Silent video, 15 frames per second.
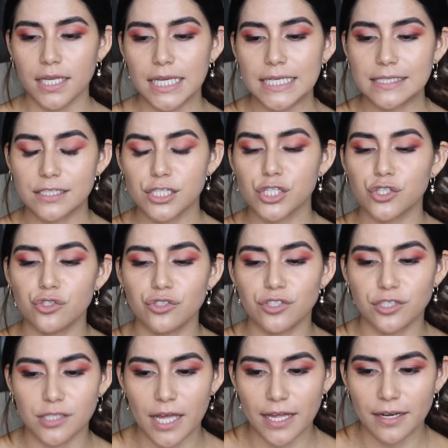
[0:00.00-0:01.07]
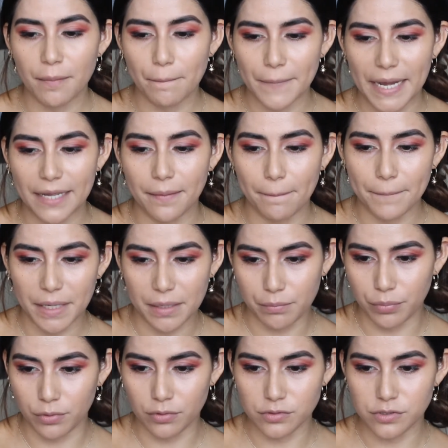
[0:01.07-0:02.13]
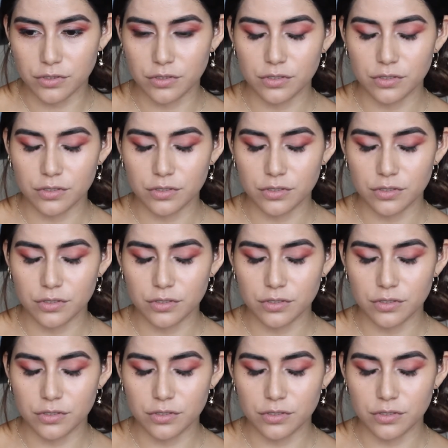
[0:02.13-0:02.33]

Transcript: is to set my pimples.